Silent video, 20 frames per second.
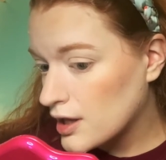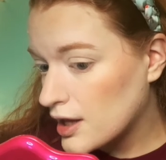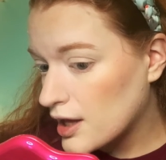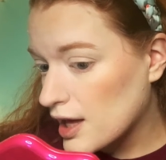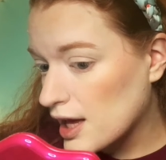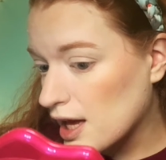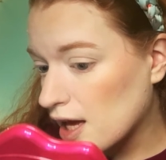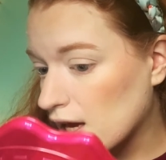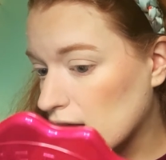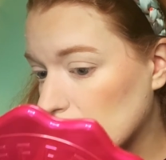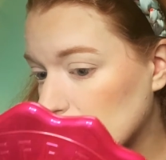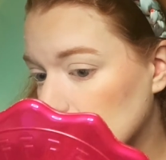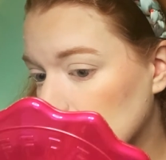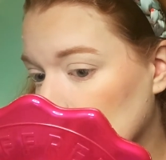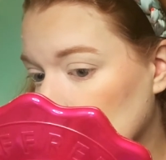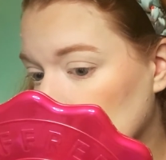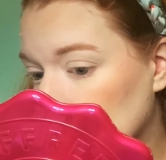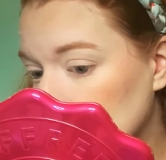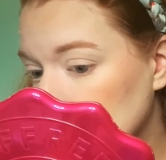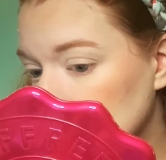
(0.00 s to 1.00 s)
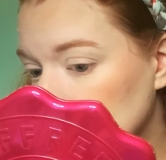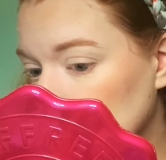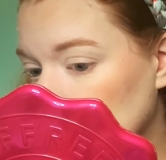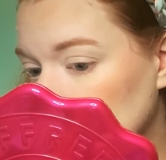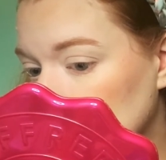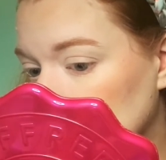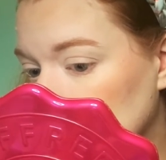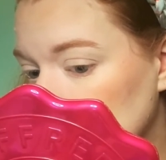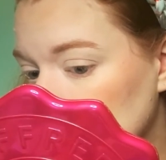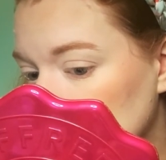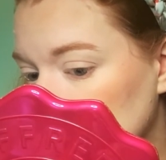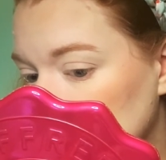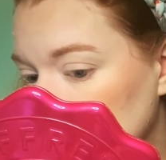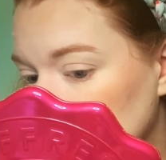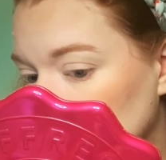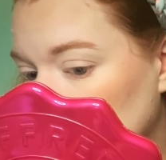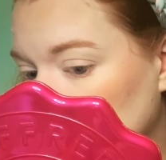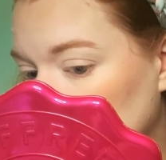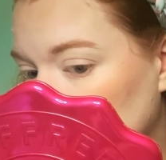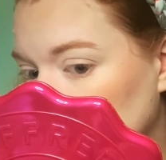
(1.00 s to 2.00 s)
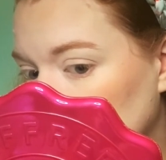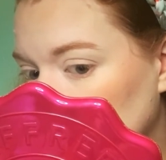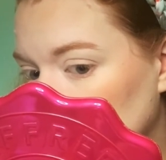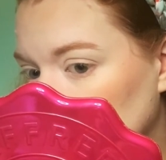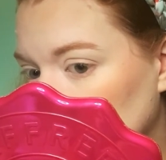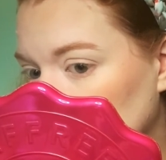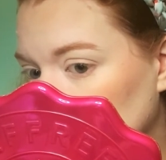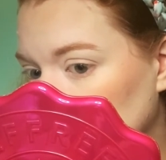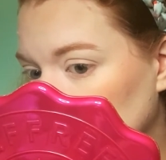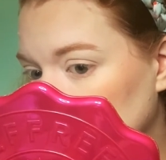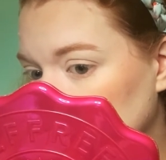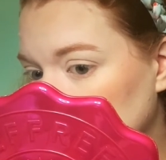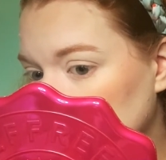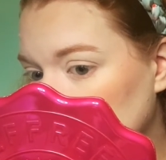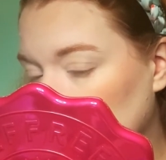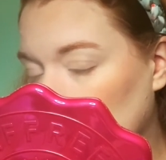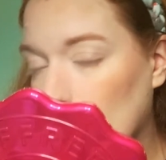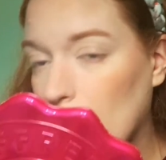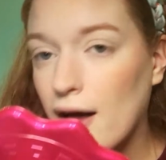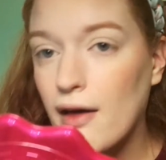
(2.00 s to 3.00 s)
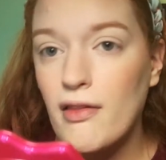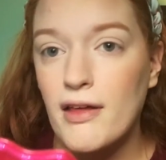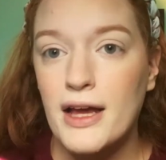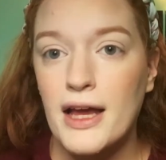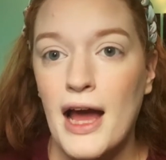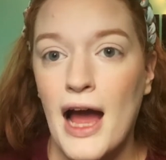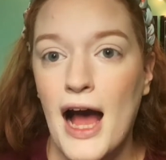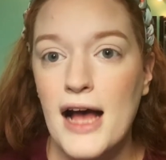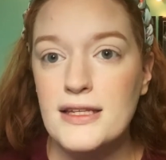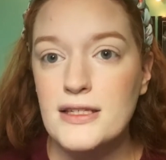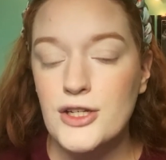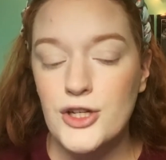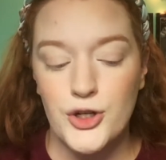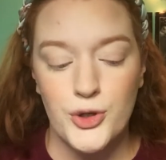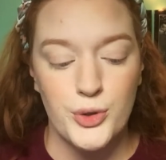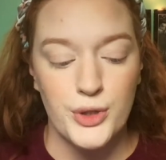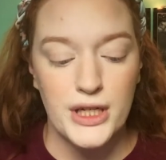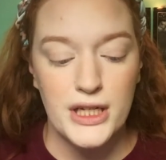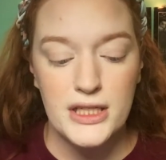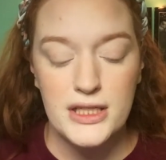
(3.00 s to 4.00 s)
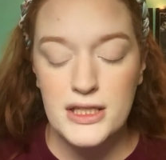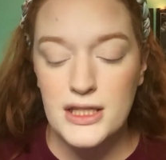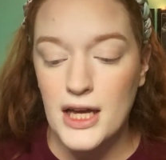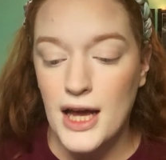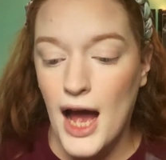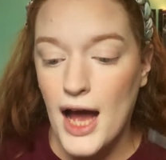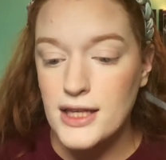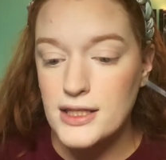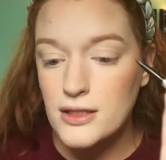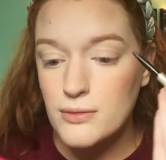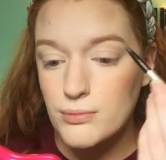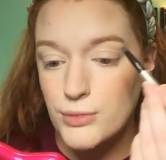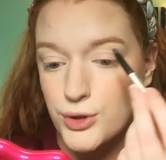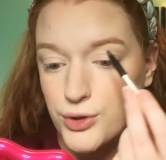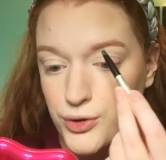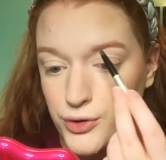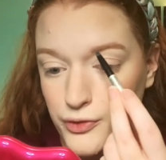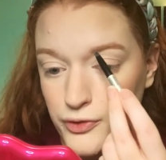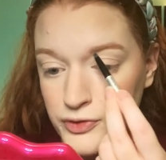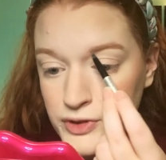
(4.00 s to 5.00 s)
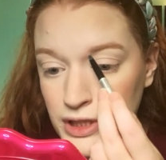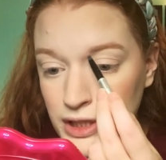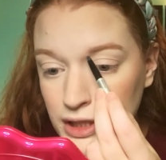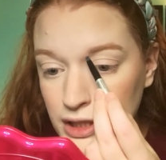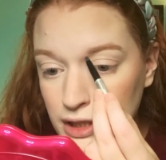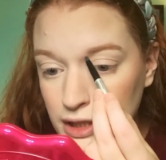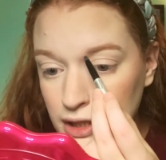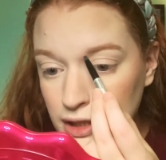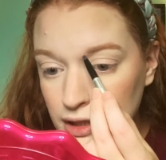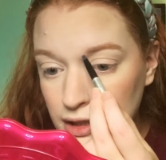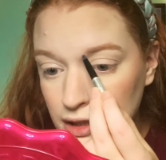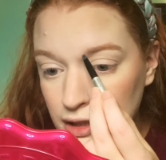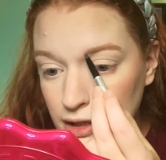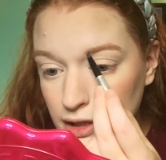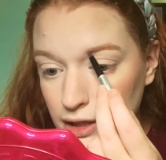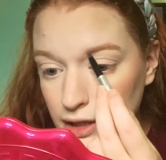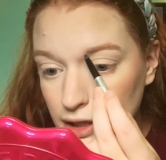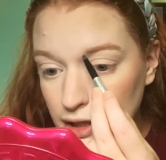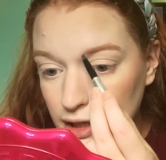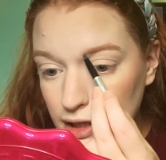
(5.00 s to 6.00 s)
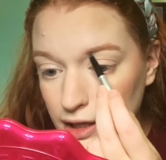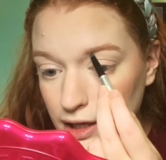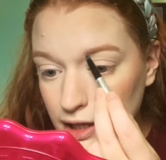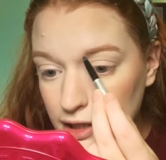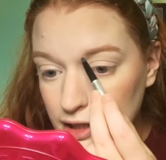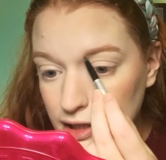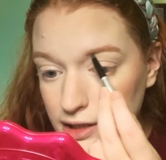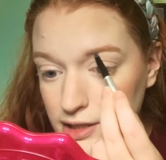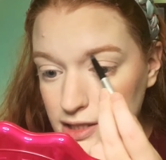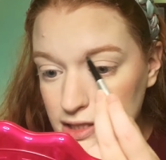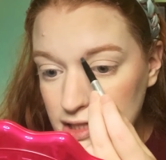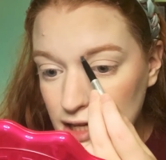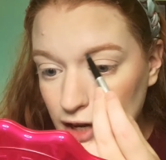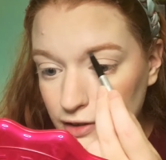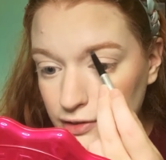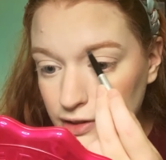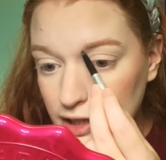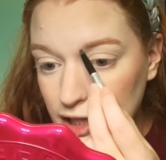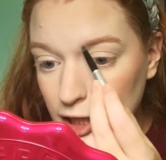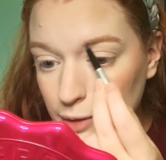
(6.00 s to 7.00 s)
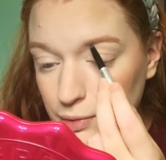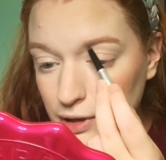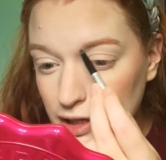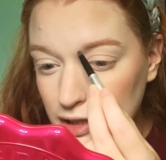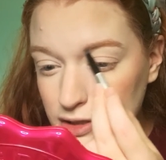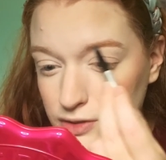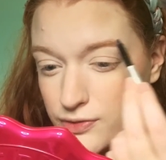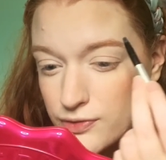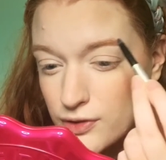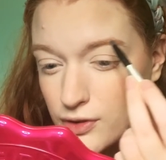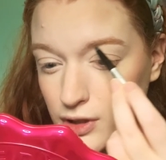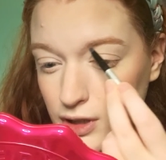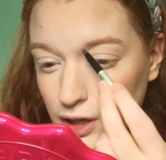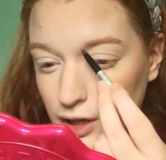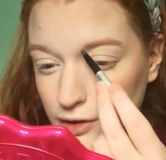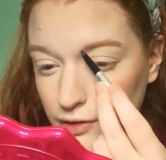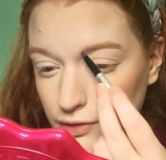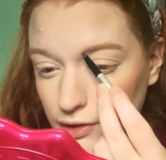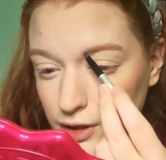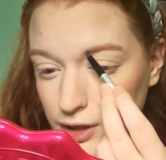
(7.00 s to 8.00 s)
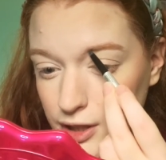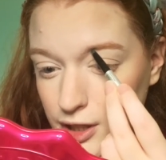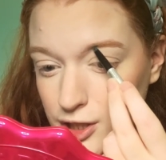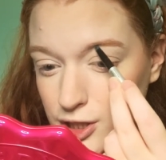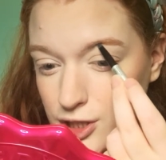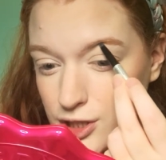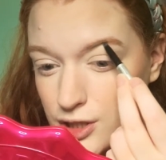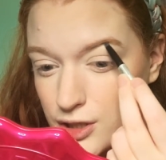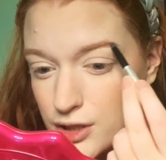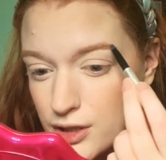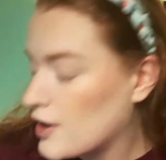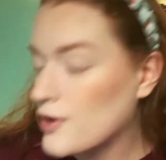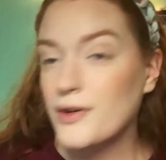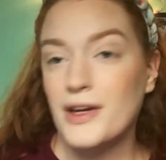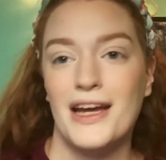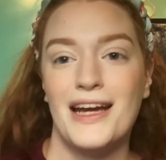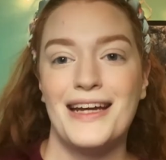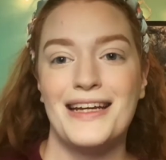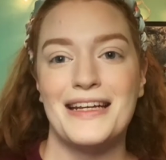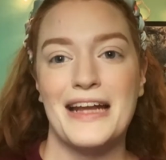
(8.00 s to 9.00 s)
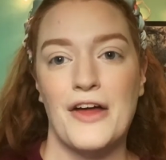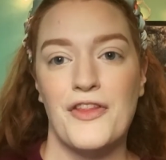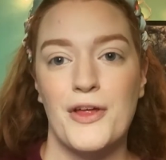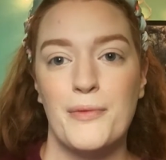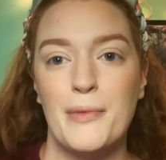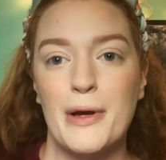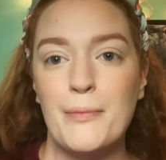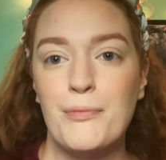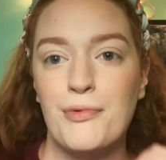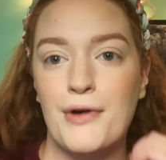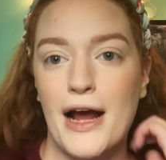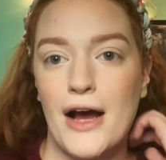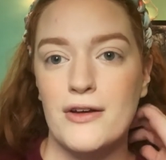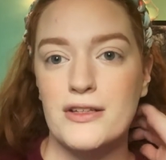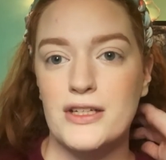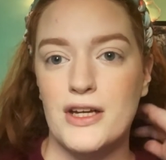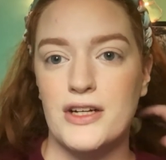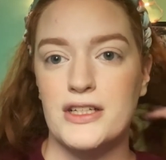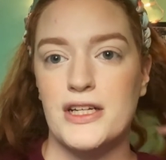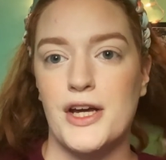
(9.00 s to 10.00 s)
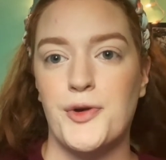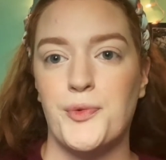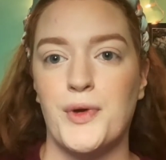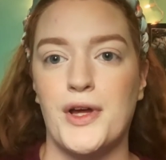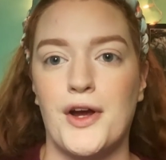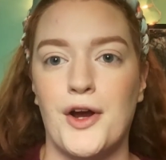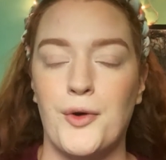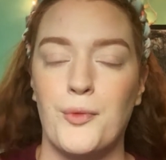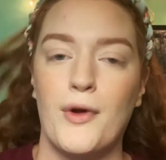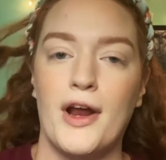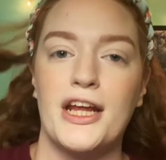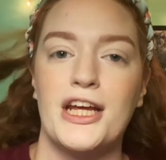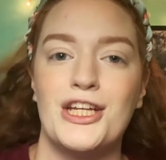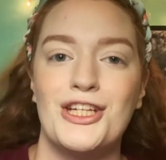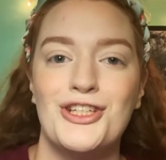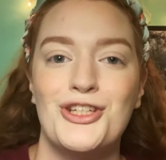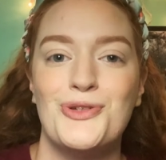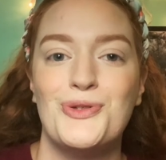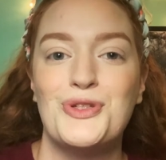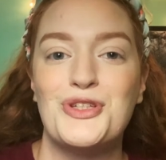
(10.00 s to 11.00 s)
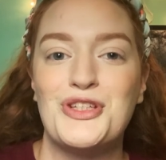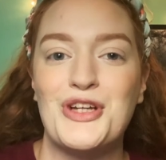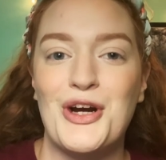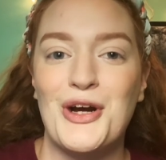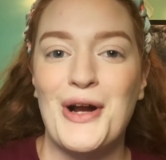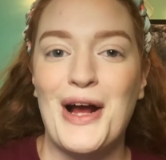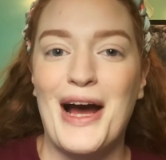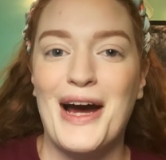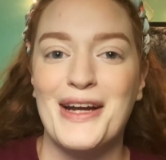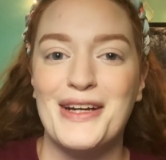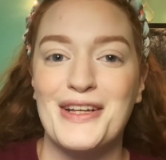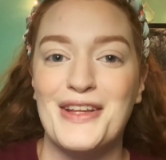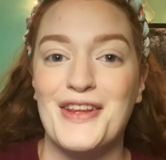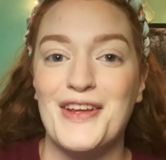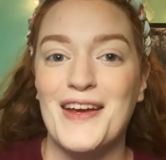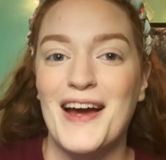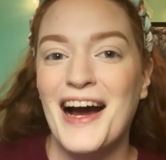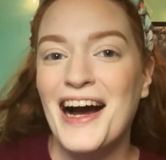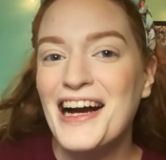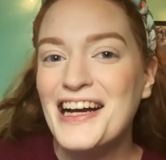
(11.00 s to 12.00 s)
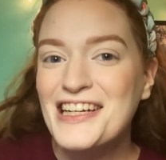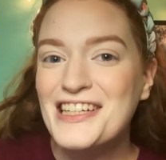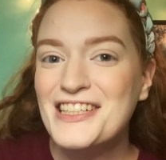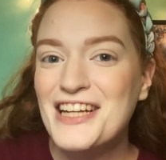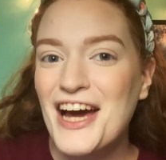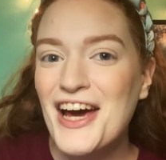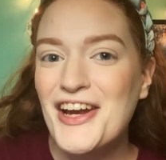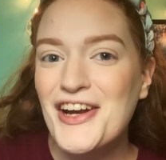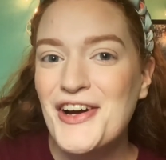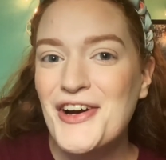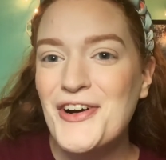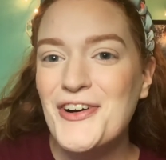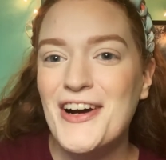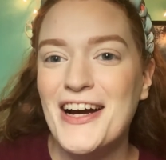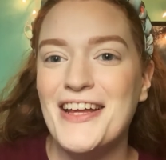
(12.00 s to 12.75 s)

And this foundation is wearing really well. Like it hasn't creased, it hasn't moved. It is definitely keeping its full coverage. Okay, now that my brows are done, we are ready to start on the eyeshadow.